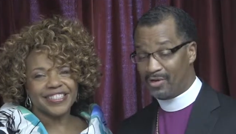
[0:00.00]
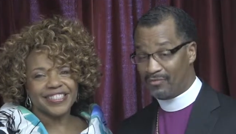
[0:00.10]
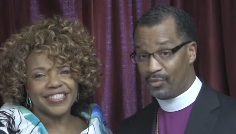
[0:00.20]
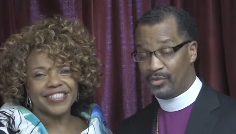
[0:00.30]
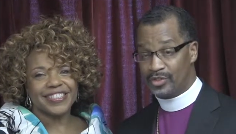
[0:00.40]

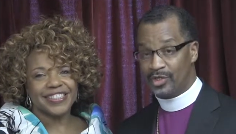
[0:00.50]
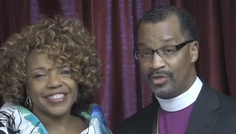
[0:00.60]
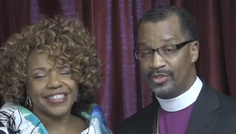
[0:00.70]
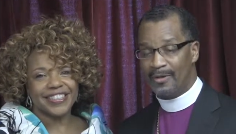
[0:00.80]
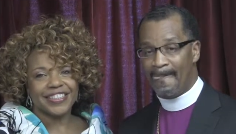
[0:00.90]
Speaker 1: for your
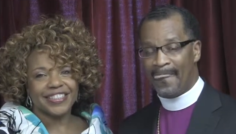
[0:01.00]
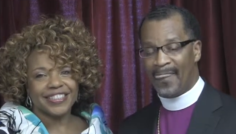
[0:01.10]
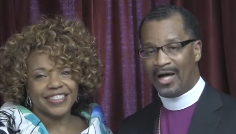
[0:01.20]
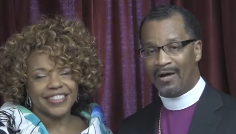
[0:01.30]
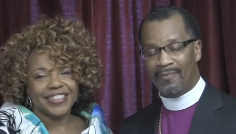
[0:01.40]
church.
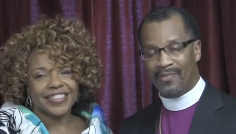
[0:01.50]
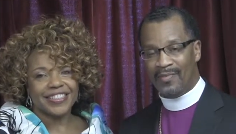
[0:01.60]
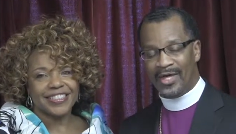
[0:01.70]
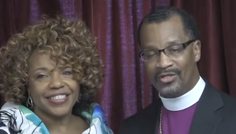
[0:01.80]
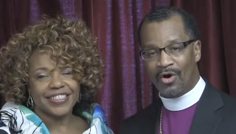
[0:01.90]
Uh,
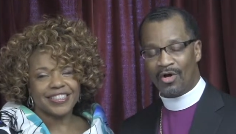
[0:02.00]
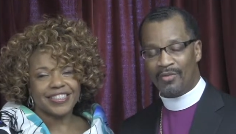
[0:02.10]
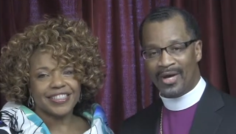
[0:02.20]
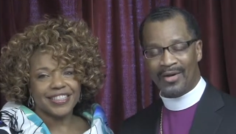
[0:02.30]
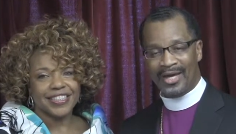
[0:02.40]
they talk
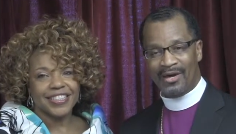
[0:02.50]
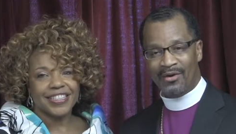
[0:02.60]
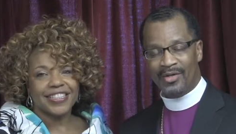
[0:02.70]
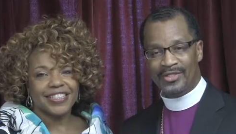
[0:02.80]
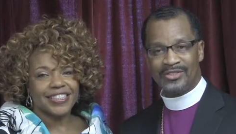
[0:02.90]
about
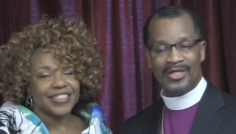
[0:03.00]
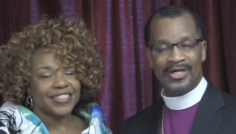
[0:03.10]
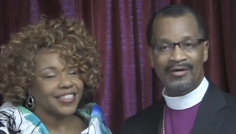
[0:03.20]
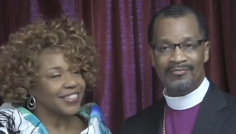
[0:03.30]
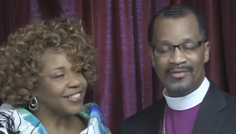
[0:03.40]
areas
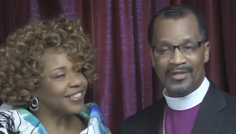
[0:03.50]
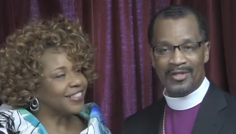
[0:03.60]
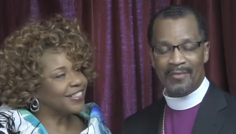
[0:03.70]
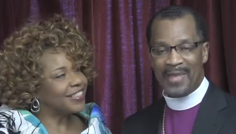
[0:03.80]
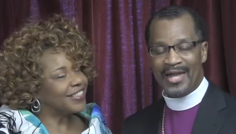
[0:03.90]
of
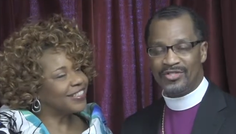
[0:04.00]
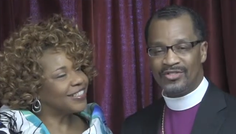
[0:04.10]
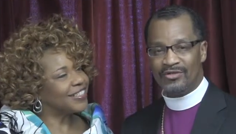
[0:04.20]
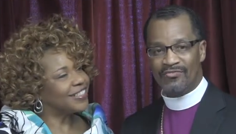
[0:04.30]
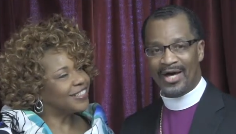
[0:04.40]

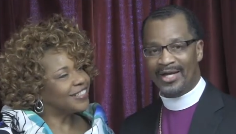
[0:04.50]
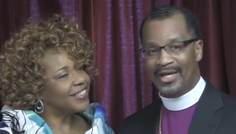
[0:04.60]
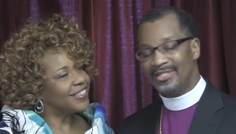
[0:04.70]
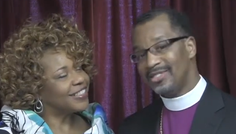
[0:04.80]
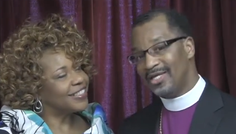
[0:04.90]
managing your
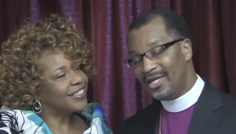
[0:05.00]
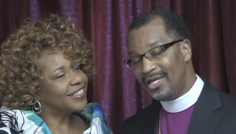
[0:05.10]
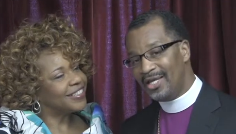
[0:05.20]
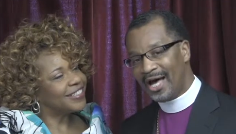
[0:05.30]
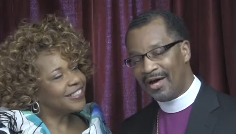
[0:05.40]
finance,
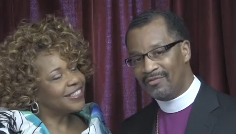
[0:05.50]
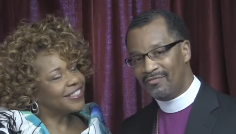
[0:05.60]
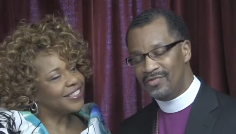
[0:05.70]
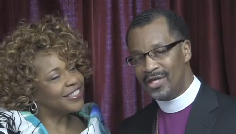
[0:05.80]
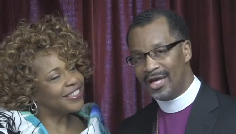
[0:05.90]
getting out
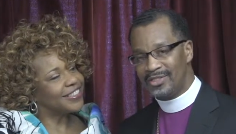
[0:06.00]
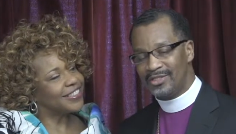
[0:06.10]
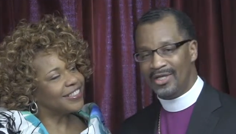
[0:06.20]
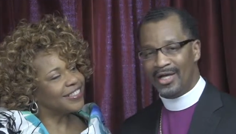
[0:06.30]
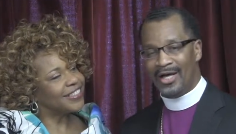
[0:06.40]
of debt,
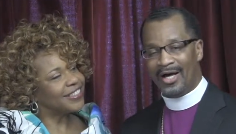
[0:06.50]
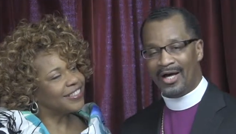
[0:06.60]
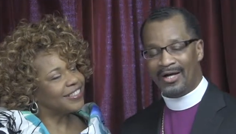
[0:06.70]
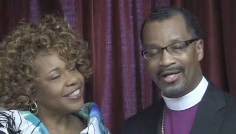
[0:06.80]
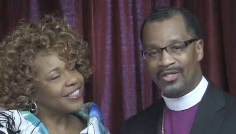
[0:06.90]

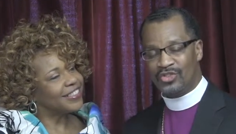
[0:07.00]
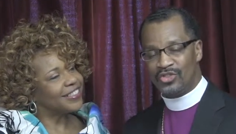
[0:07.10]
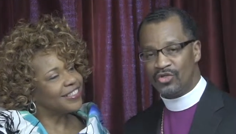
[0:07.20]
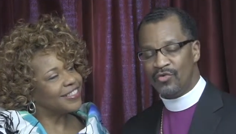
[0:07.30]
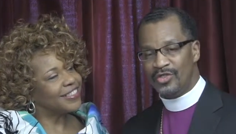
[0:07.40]
uh,
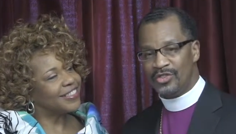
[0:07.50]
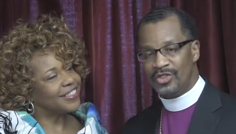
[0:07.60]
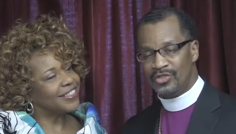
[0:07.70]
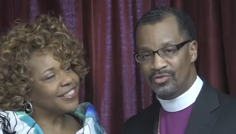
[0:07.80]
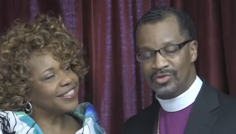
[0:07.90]
insurance
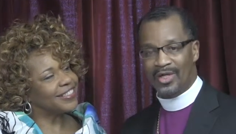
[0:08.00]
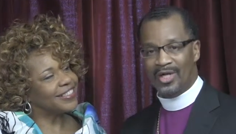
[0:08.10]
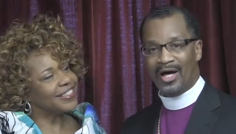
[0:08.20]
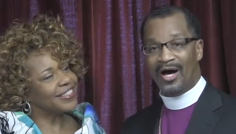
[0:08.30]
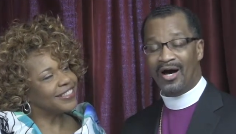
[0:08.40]
issues
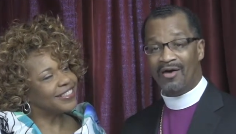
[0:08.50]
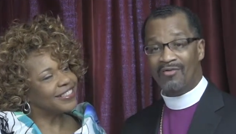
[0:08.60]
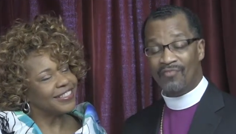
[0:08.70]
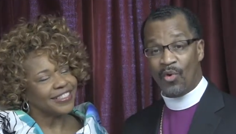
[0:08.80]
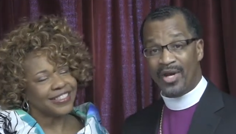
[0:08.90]
uh,
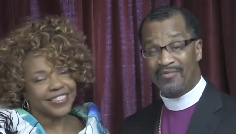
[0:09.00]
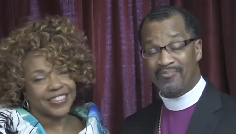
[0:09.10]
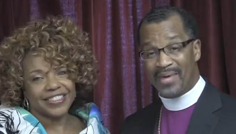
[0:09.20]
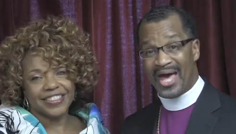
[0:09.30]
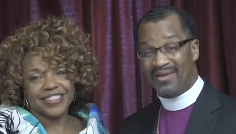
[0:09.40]
avoiding
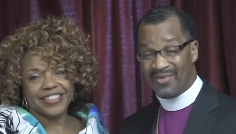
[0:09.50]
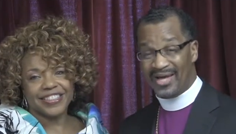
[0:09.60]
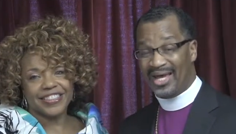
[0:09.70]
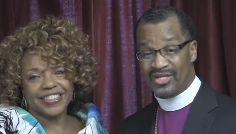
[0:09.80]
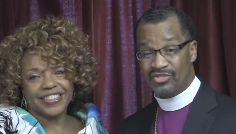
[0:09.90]
bad
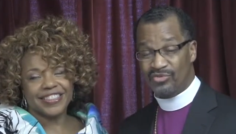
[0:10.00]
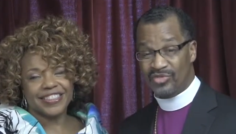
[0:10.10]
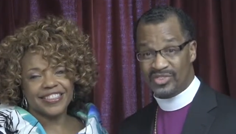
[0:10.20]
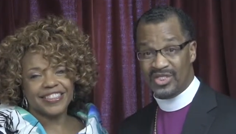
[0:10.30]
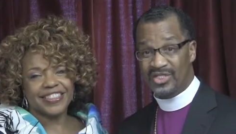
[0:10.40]
financial
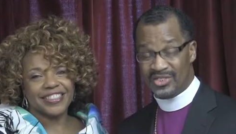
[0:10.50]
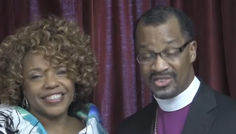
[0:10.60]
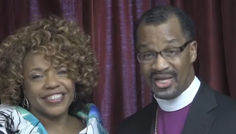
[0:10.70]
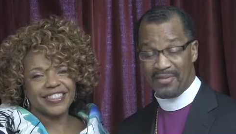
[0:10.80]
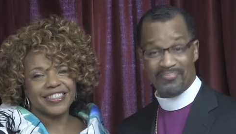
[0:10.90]
decisions
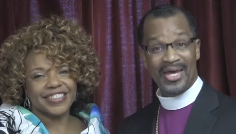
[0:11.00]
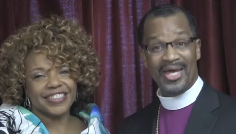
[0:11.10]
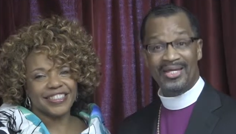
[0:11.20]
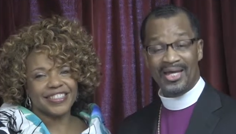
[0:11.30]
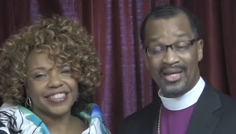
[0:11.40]
like
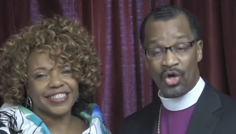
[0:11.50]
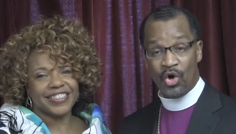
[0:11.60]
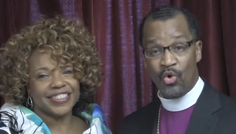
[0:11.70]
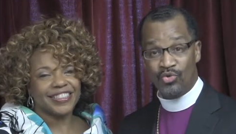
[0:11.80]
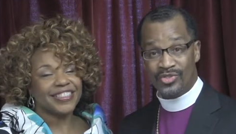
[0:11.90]
payday
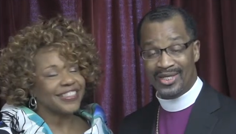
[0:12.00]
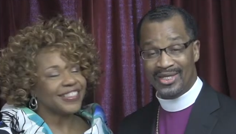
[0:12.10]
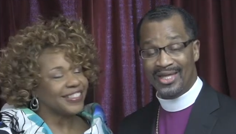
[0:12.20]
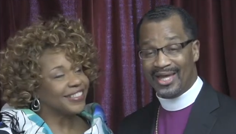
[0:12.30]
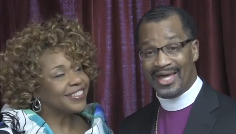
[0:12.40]
loans and,
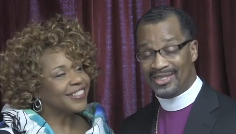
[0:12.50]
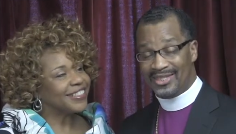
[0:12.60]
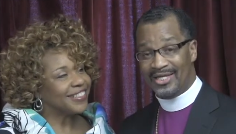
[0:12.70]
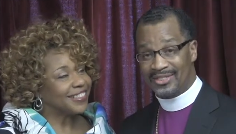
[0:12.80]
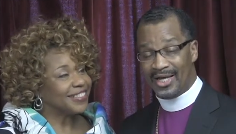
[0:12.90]
and
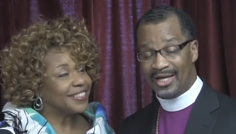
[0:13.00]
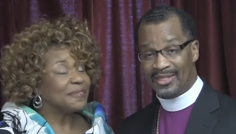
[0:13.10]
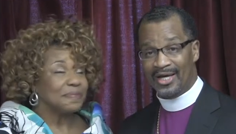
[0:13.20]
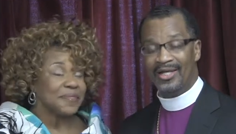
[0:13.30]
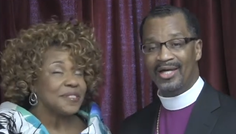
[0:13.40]
things like
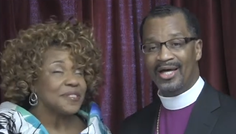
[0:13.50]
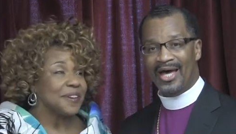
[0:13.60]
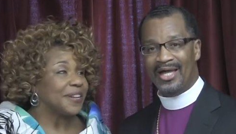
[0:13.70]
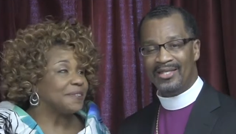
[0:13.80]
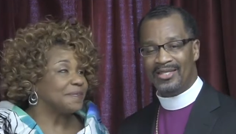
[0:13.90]
that. Right.
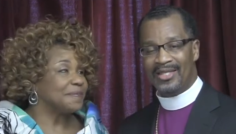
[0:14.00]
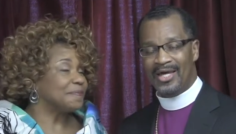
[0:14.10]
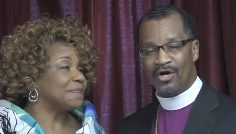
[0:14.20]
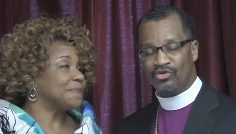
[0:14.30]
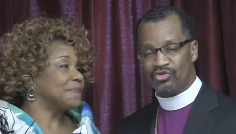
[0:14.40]
And
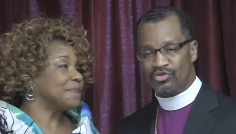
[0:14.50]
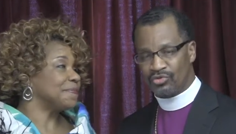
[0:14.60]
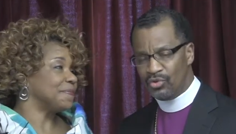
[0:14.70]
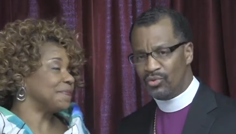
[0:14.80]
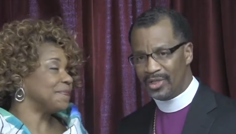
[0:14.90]
they are
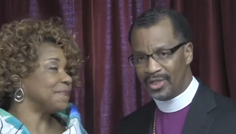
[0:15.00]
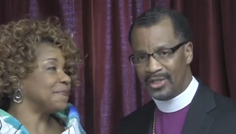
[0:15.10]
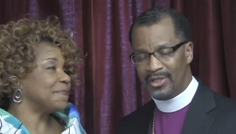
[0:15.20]
truly